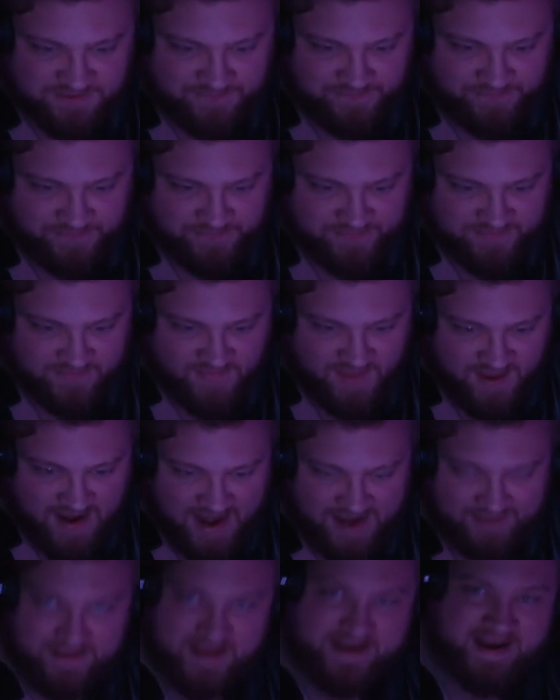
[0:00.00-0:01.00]

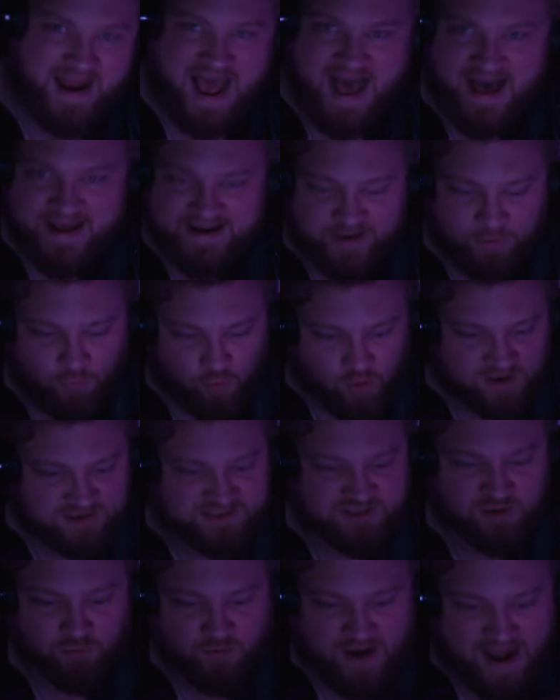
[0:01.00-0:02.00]
and then adding
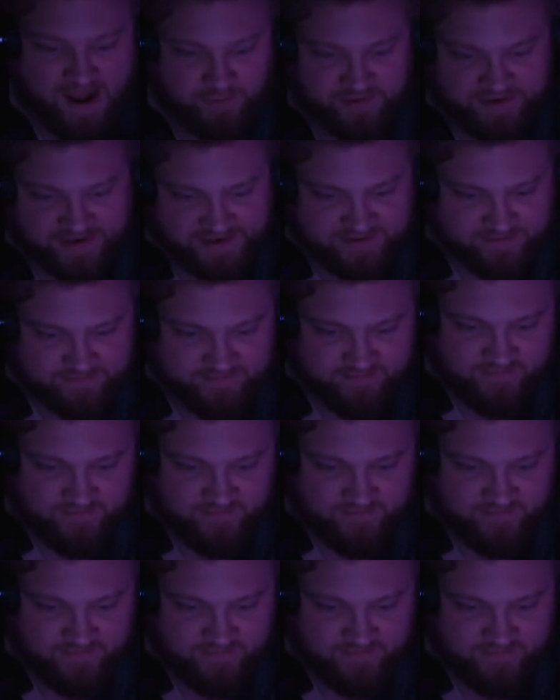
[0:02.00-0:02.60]
words around it.